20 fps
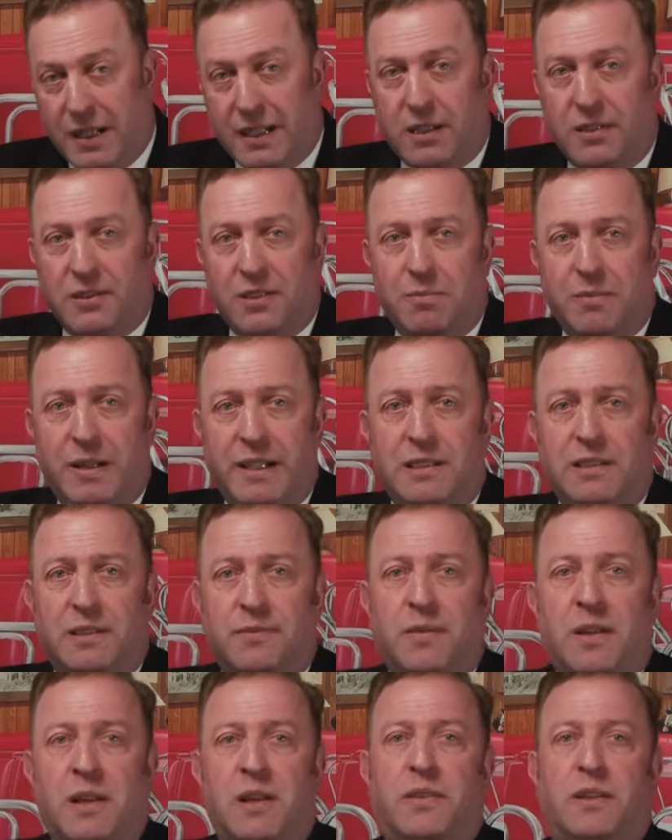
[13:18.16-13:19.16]
Back on the
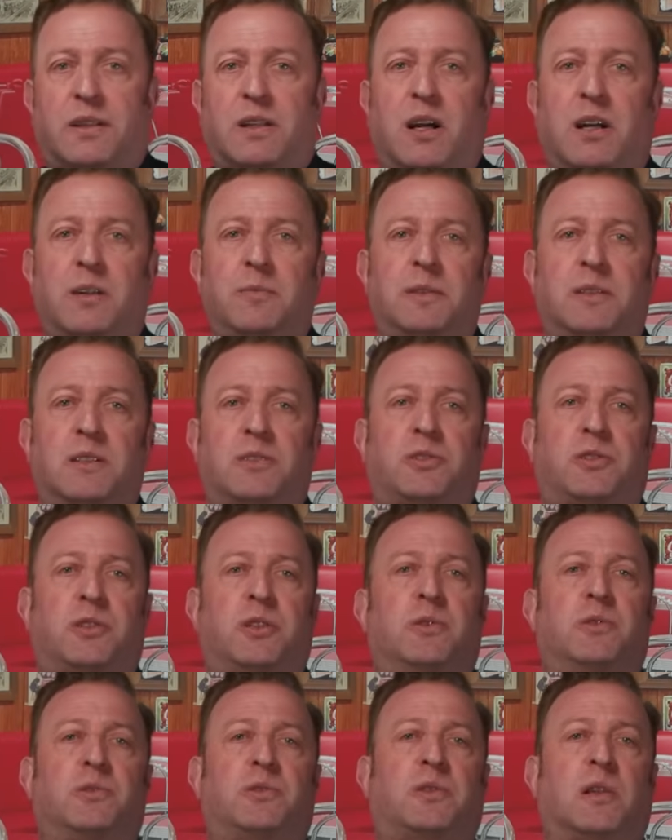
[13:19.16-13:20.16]
mainland, the communists
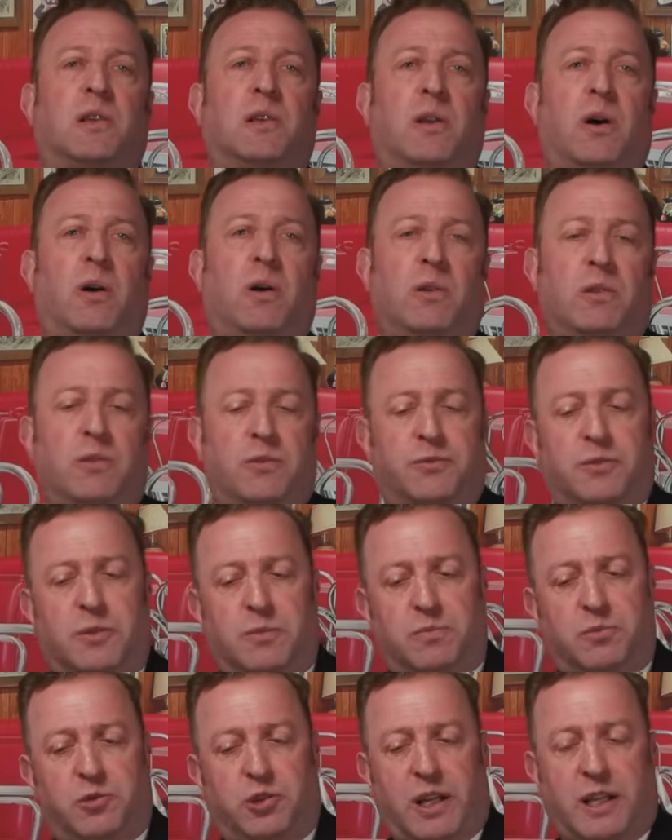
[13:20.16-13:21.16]
used the lull
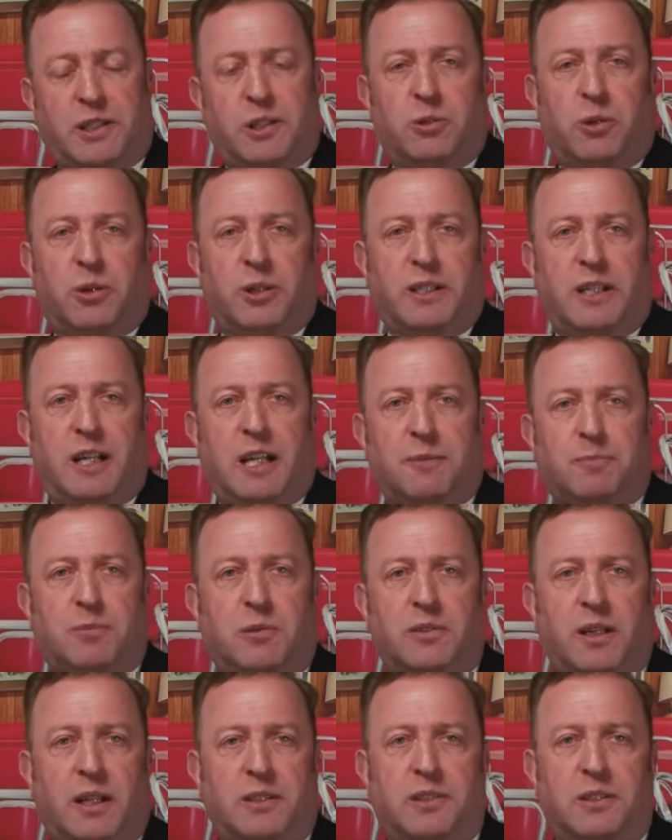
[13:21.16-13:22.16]
from January to
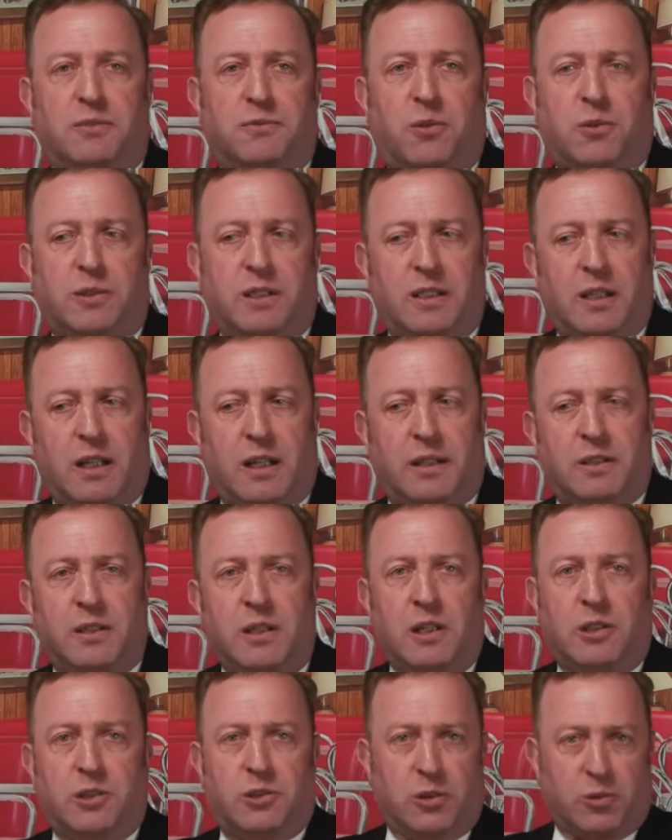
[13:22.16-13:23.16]
April 1949
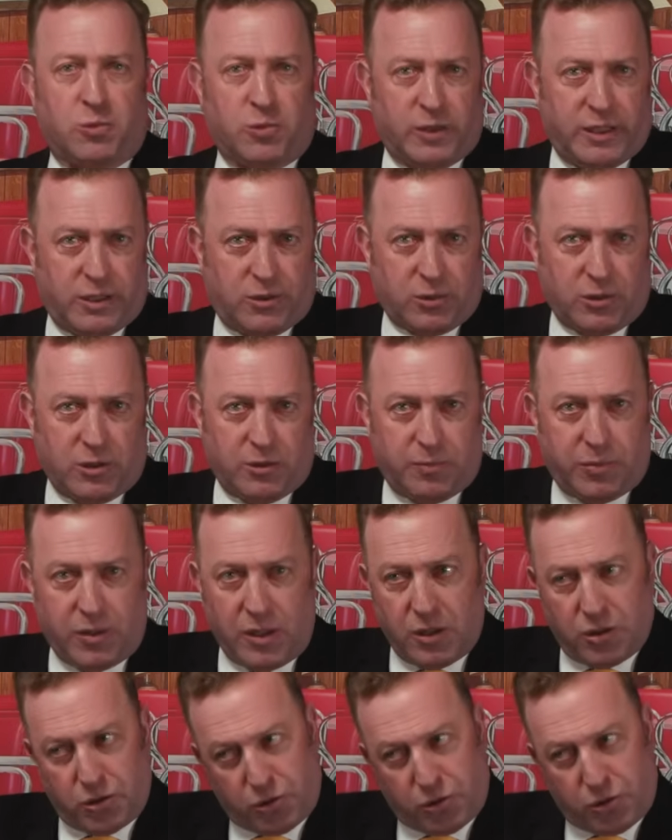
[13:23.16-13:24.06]
to regroup.